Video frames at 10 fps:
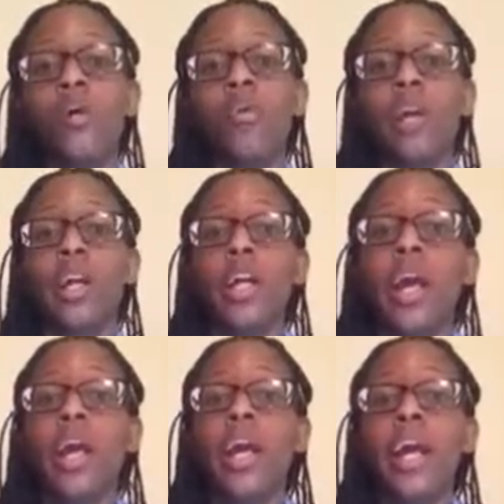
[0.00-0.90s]
running
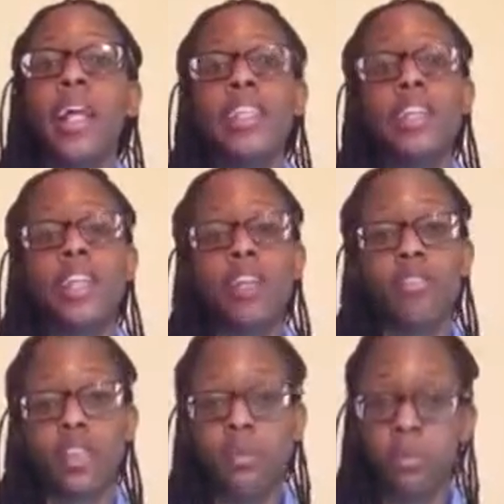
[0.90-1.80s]
a
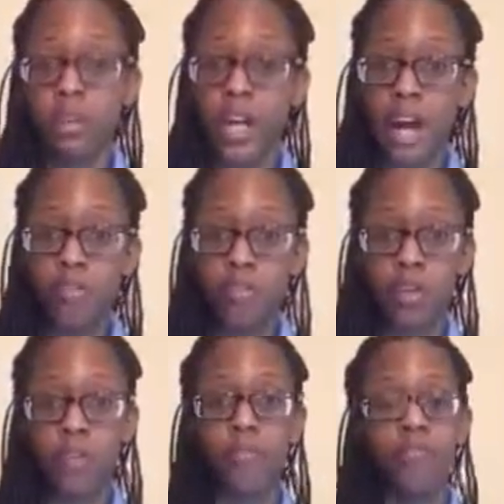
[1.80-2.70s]
anti-slavery platform.